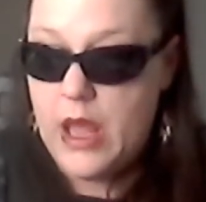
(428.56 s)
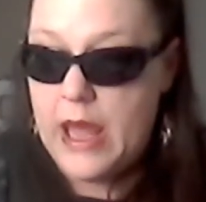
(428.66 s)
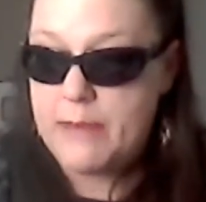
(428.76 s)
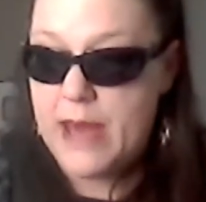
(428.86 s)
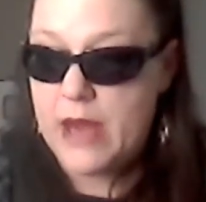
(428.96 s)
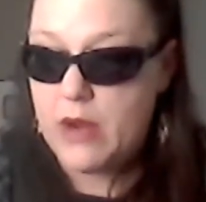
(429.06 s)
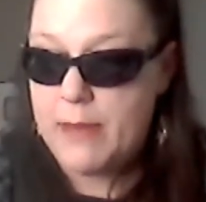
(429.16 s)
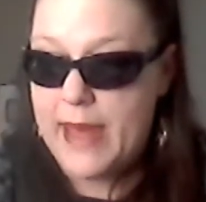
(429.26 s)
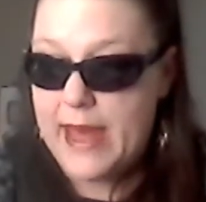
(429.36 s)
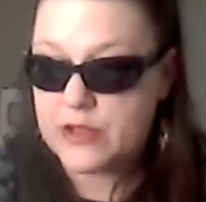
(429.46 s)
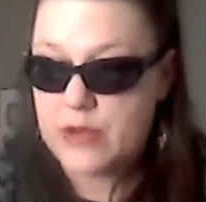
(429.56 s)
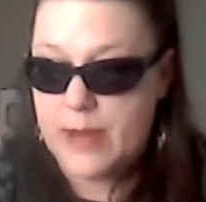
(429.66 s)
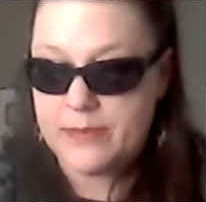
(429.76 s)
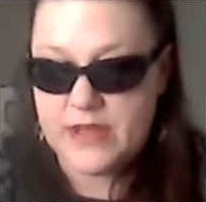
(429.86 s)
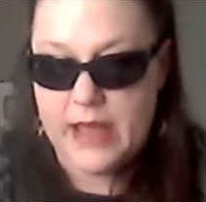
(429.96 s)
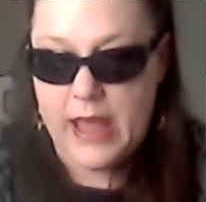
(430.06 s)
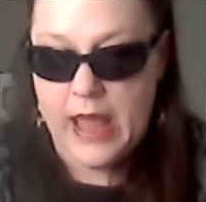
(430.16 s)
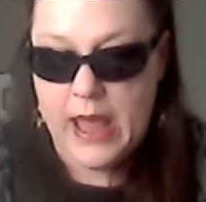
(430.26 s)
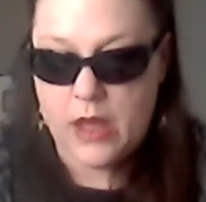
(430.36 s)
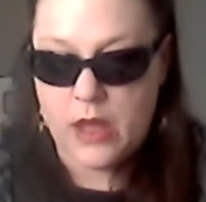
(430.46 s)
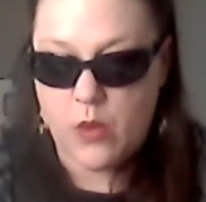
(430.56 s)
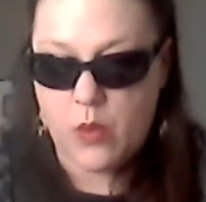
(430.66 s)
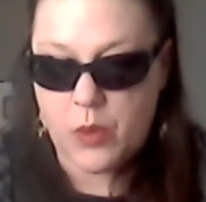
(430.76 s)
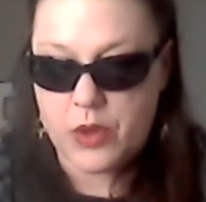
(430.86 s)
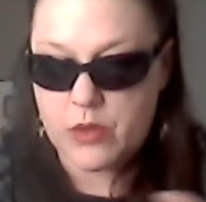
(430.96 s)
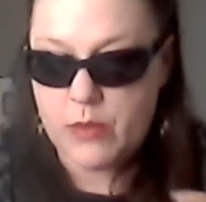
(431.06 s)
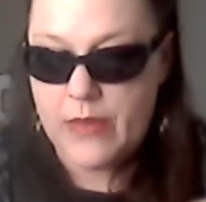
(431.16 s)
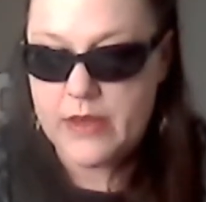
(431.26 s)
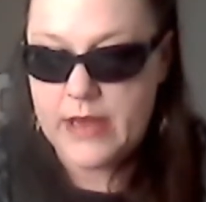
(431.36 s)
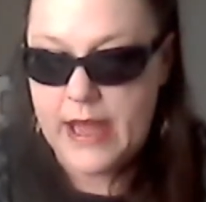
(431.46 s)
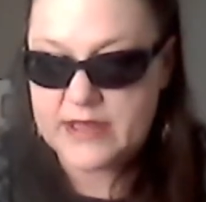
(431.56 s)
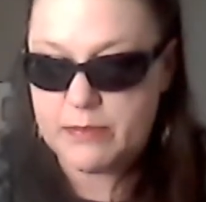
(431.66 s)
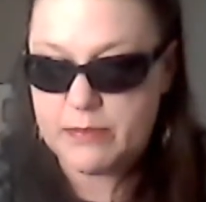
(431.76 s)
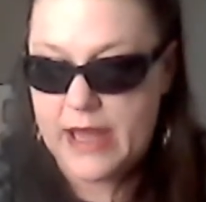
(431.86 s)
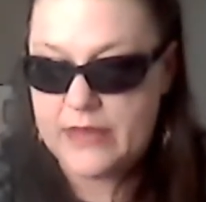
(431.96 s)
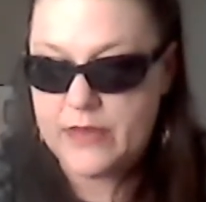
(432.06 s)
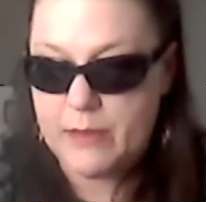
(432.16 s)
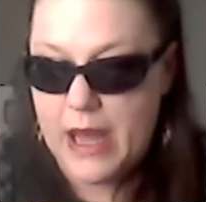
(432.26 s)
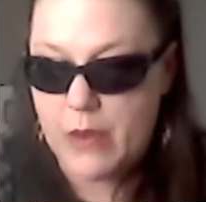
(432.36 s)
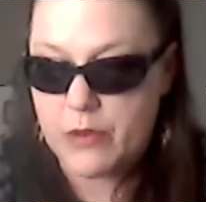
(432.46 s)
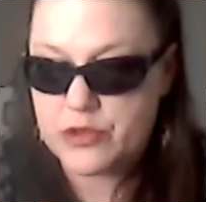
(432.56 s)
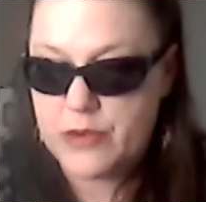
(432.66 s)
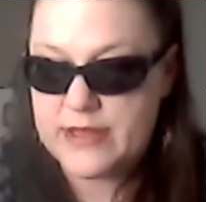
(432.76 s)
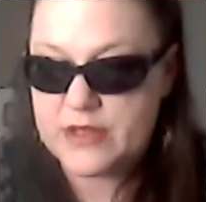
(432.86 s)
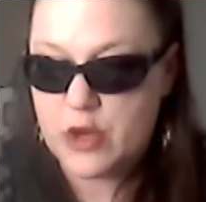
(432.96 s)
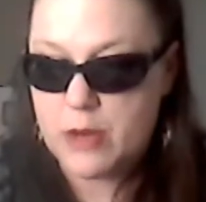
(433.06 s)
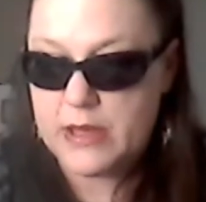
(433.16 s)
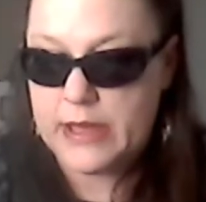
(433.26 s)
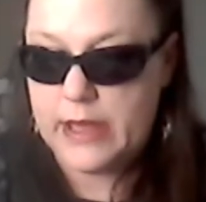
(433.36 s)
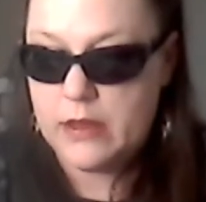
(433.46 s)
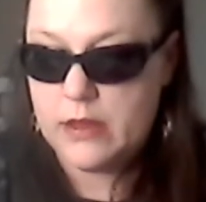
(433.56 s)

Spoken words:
A battery pack strapped to the head or worn around the neck supplied the power transdermally.